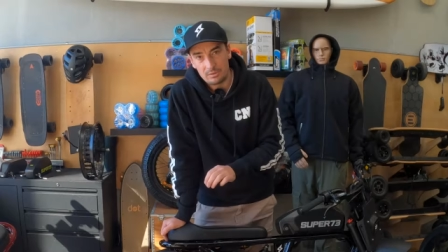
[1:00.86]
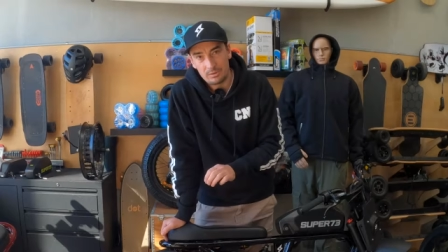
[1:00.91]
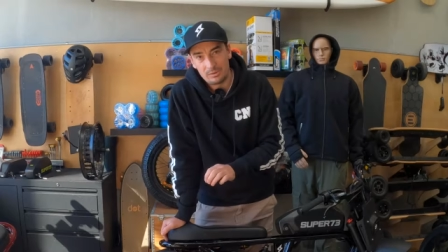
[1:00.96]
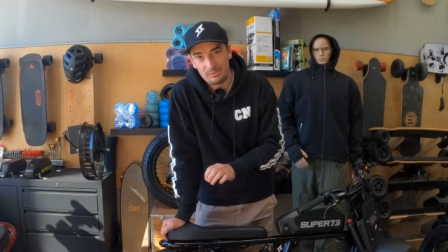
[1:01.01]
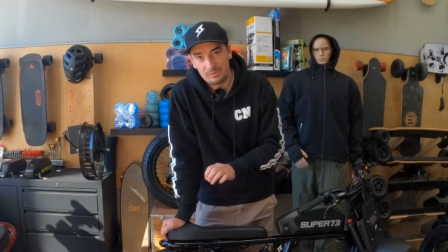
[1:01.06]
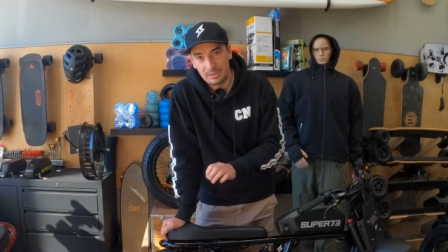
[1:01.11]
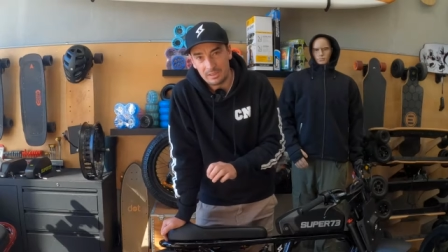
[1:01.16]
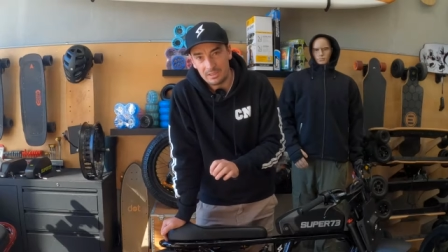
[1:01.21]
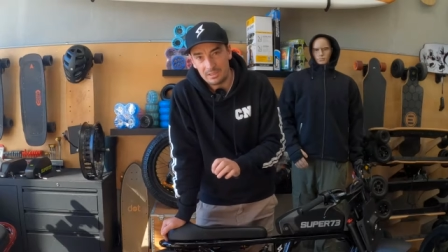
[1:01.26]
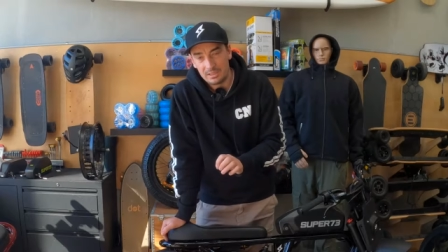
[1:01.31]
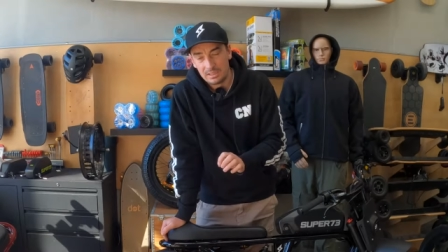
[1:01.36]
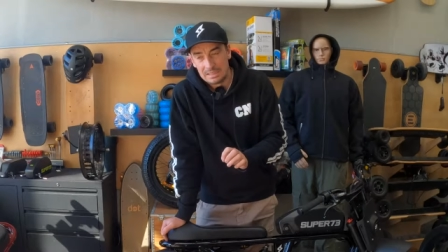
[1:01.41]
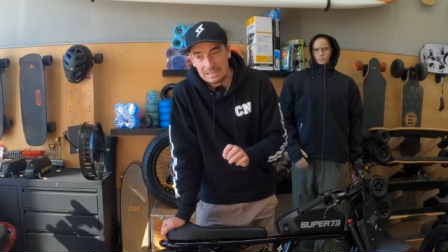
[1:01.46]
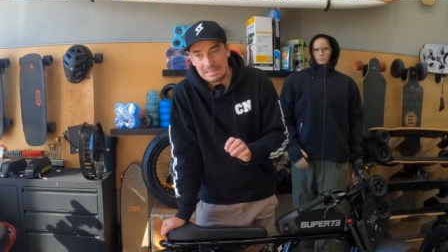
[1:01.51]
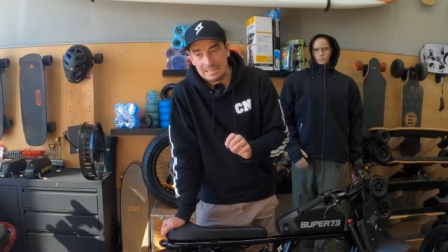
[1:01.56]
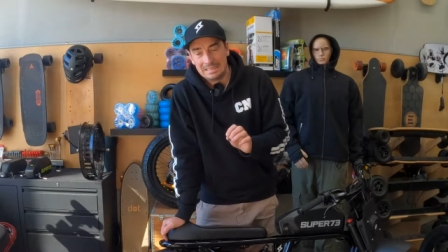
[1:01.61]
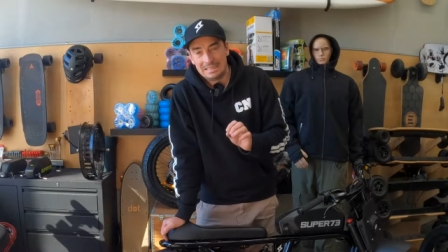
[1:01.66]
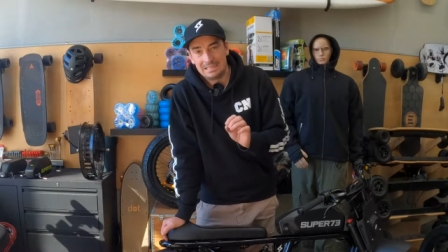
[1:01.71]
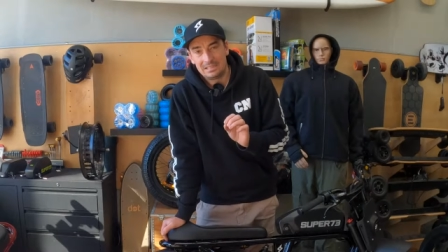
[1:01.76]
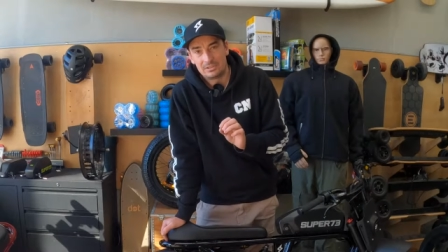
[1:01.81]
error rate
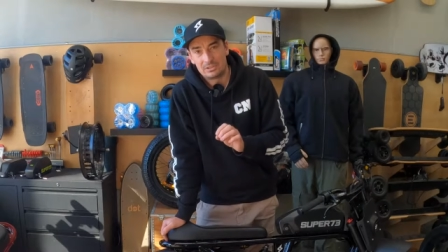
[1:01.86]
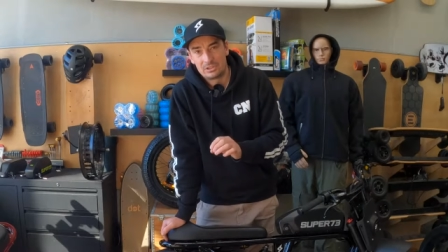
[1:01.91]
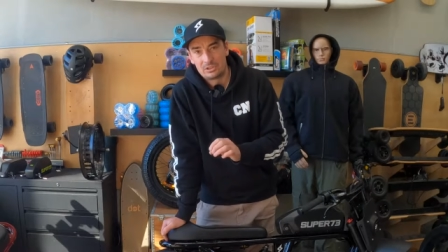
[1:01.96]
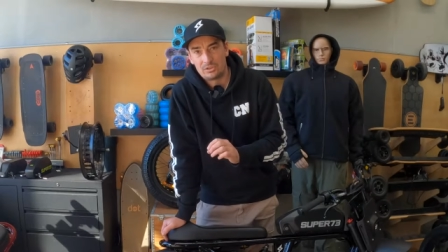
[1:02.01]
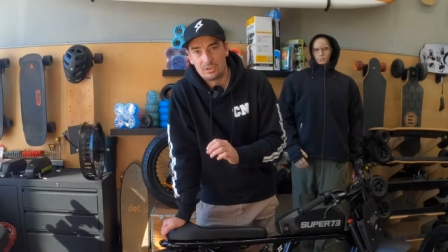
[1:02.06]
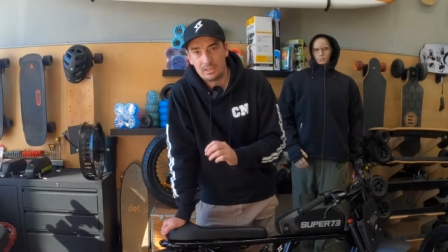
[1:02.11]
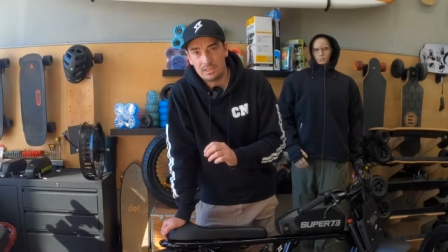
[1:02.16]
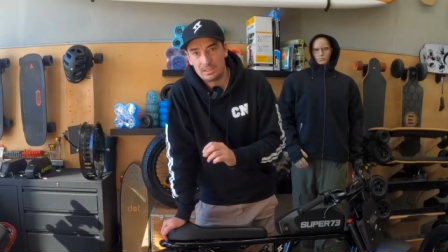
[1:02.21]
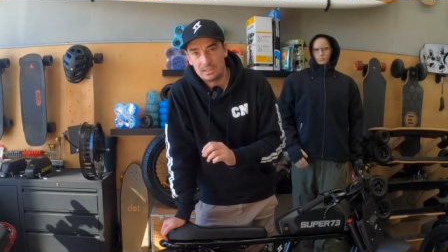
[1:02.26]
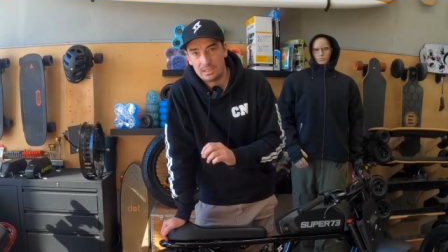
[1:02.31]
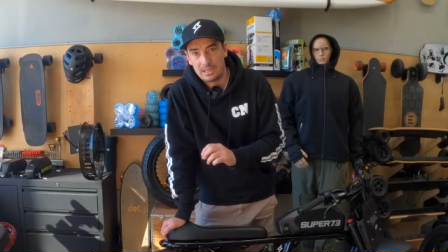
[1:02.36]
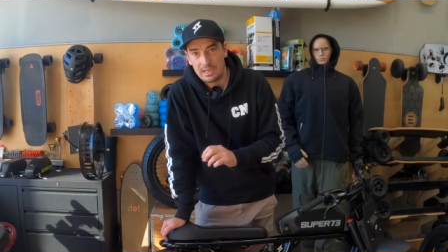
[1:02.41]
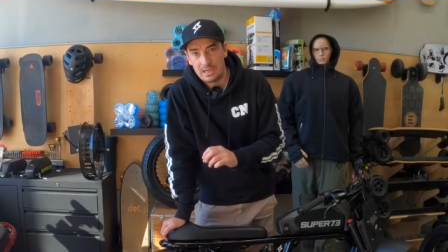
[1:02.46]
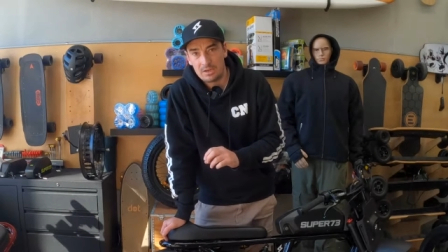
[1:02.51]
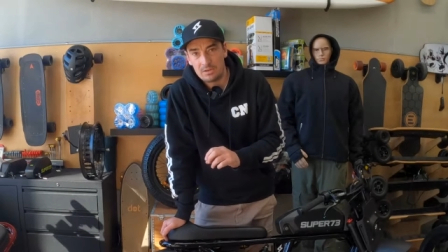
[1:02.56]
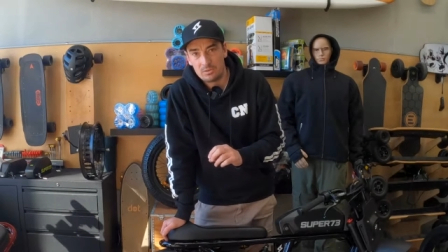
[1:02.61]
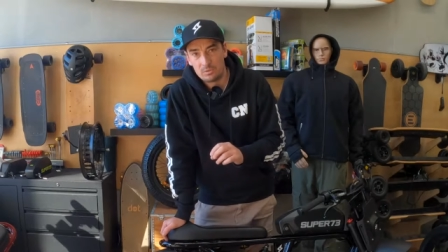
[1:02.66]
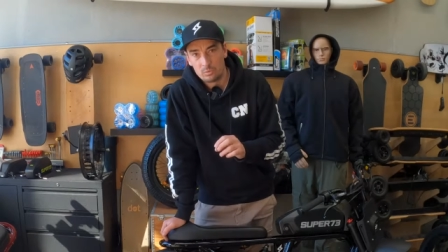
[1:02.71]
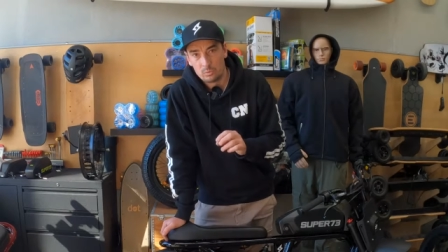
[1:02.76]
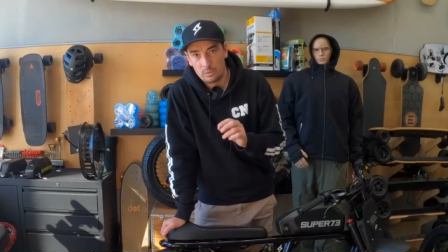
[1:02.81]
in Australia
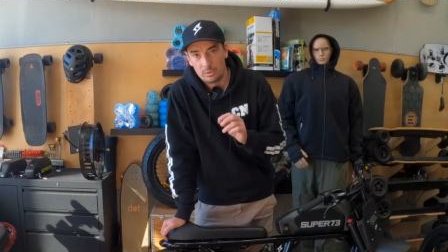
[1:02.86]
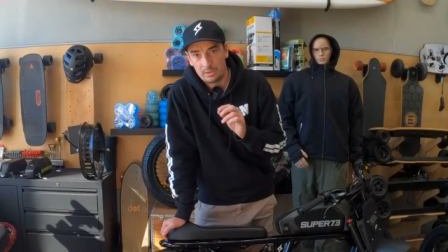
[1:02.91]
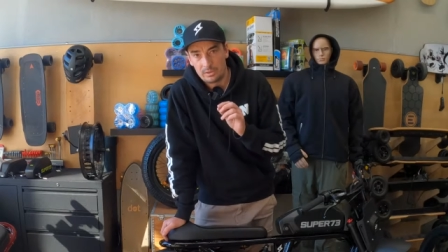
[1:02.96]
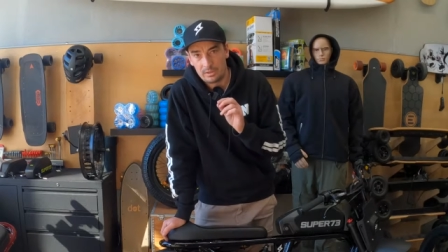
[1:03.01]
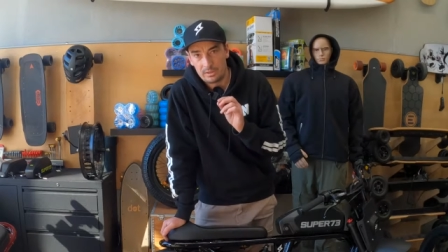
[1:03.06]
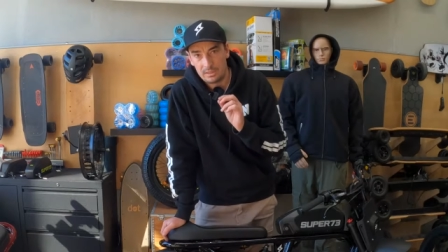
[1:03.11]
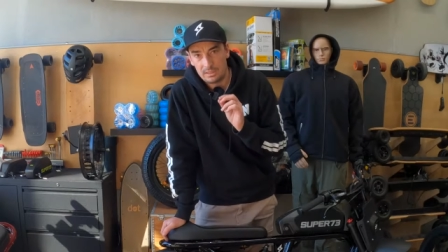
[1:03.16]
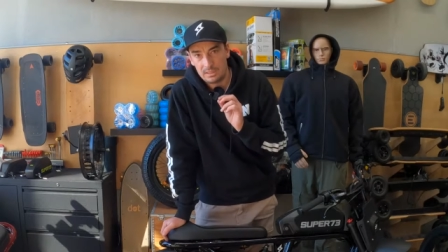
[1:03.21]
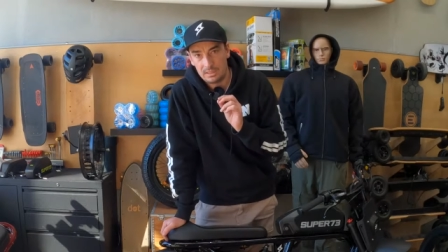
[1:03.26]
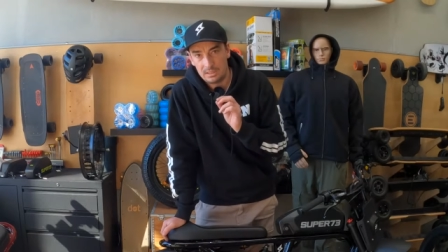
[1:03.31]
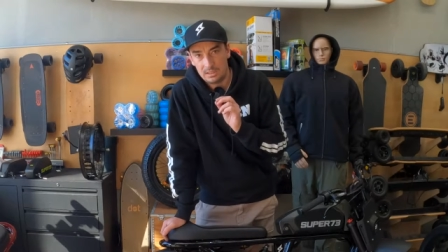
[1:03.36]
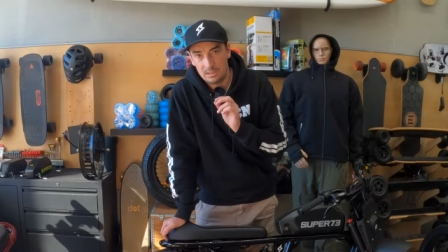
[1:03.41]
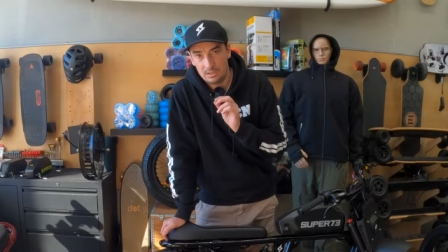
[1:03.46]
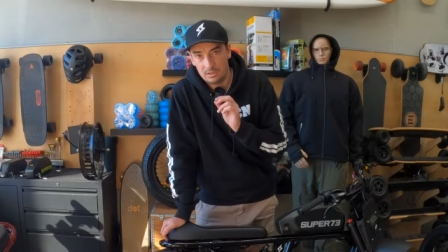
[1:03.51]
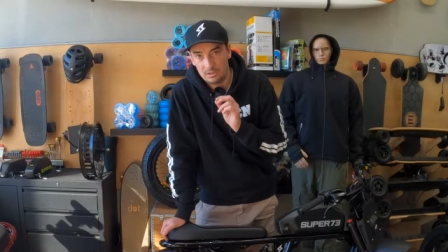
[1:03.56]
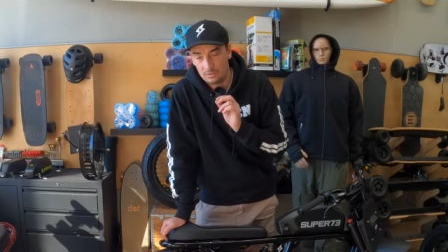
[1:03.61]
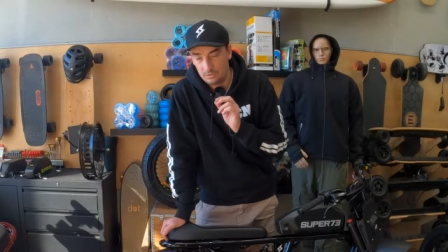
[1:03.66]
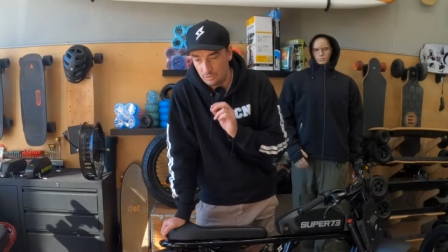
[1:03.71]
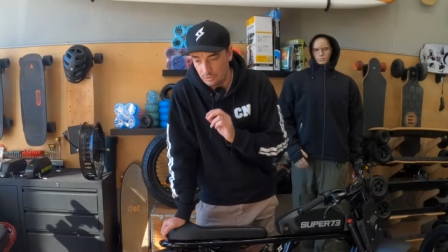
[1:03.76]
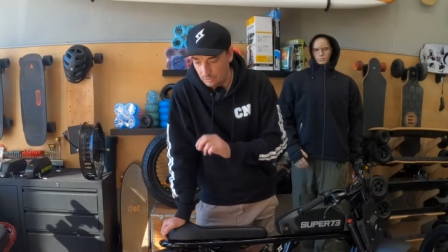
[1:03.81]
now with the
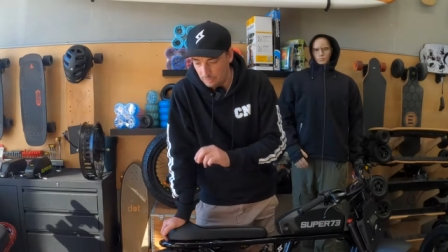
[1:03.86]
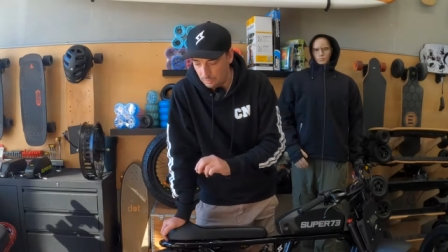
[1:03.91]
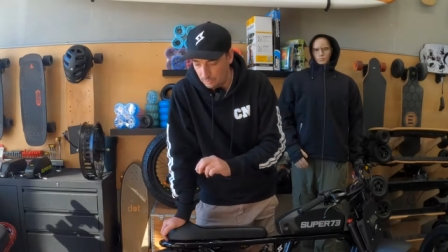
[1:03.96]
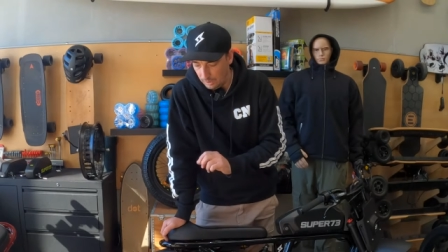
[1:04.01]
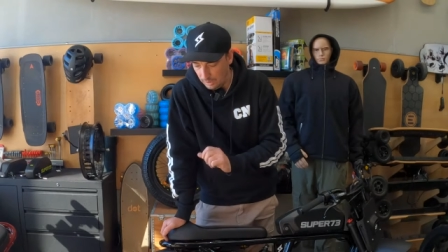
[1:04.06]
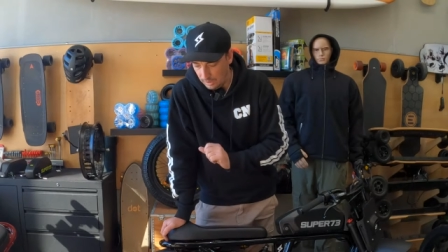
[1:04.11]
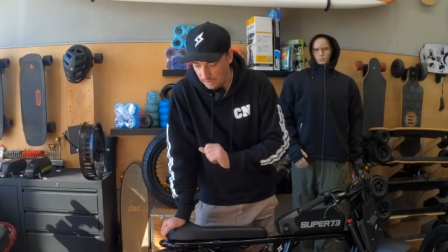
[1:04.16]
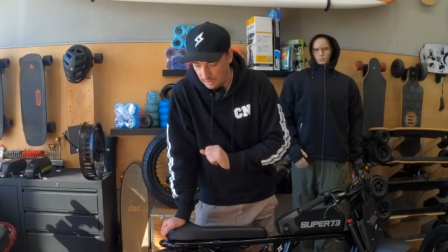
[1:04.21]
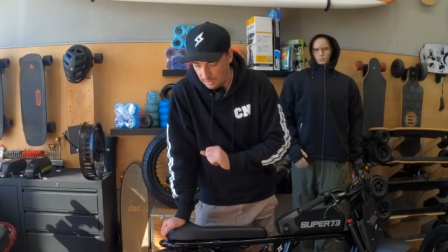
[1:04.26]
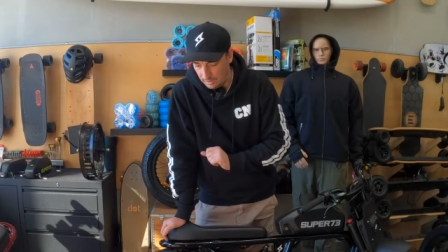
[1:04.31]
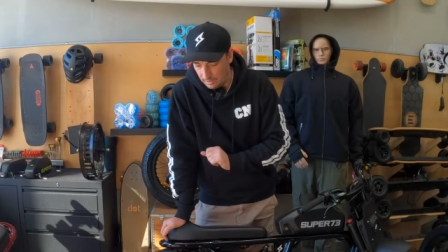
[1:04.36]
new